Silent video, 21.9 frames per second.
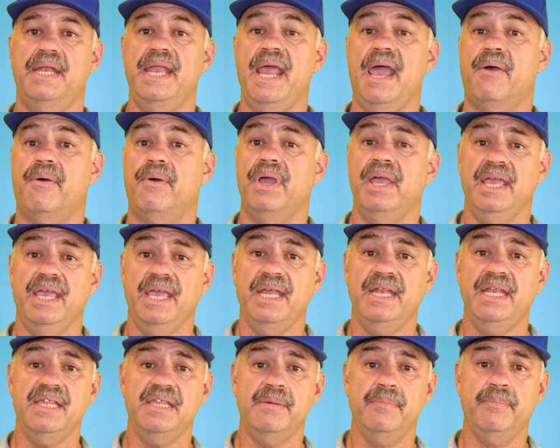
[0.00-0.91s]
Now,
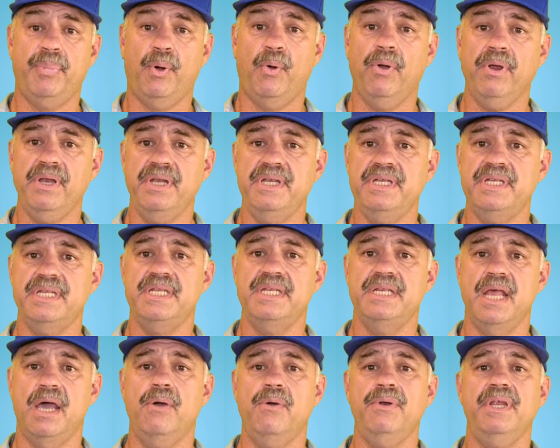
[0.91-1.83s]
it is important to
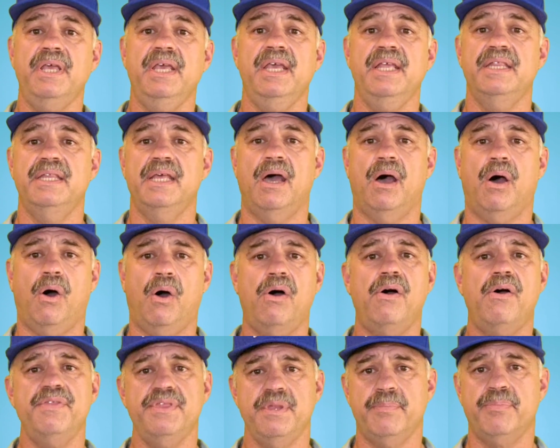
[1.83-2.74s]
note that
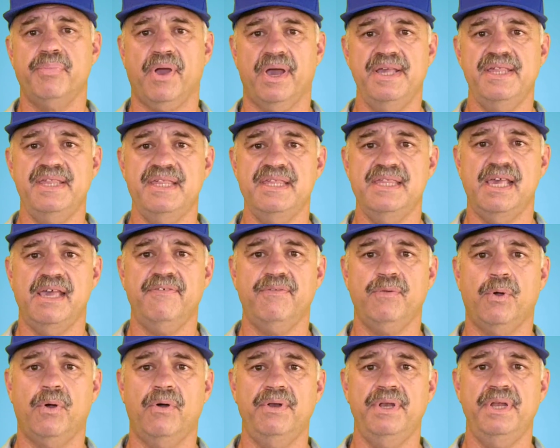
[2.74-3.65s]
all of the prices
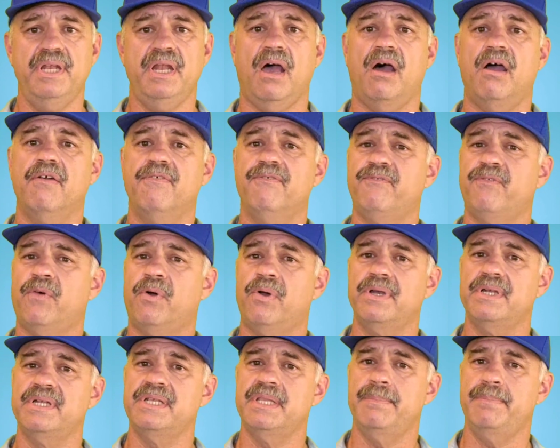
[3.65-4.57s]
I've quoted are
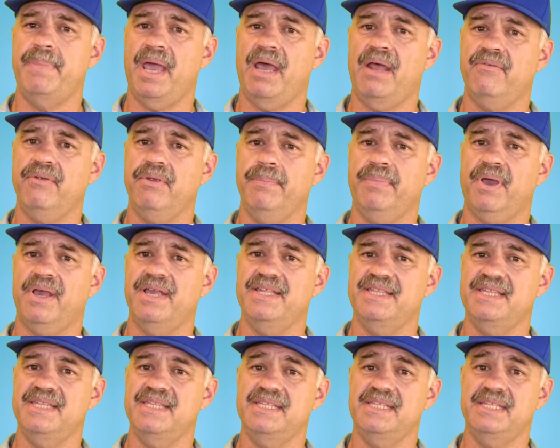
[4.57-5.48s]
for battery
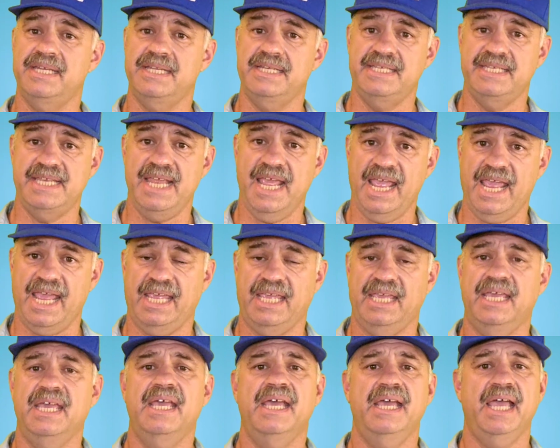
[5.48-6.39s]
prices
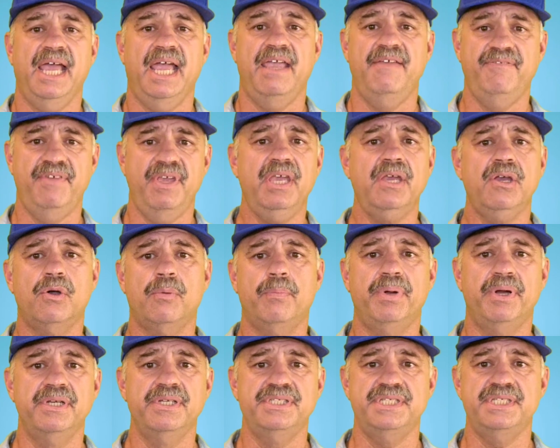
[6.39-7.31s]
today. A vehicle
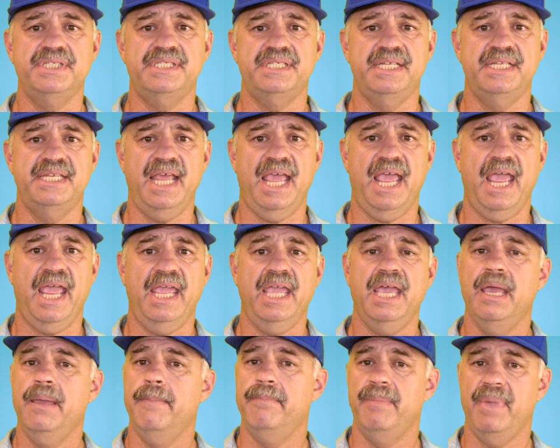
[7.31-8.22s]
purchased today
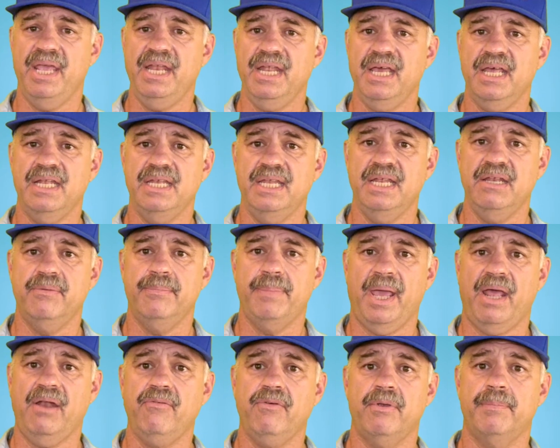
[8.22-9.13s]
may not need a
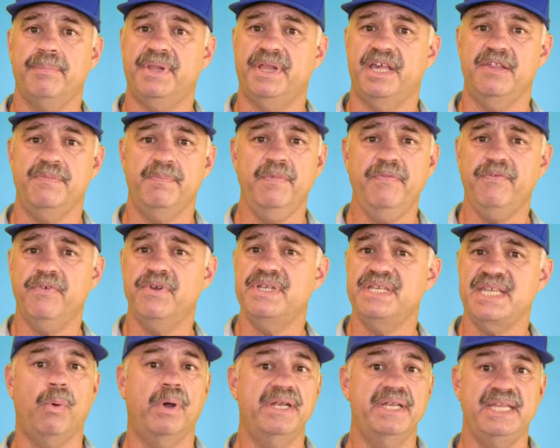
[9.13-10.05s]
battery replacement for
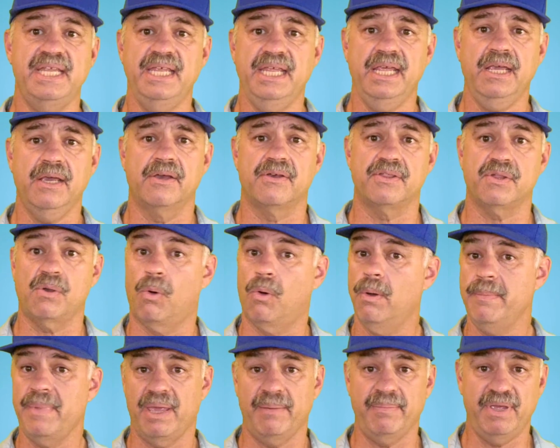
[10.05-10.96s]
20 years
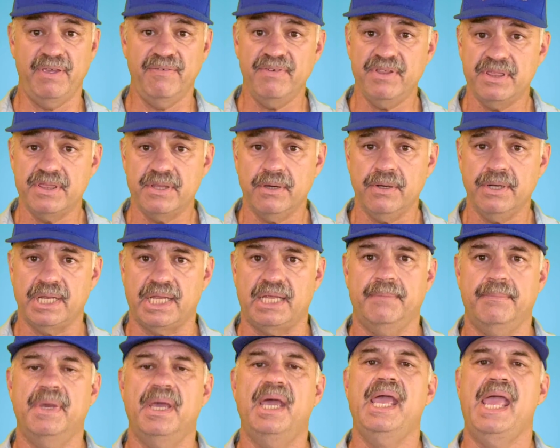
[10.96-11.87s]
or maybe even 30.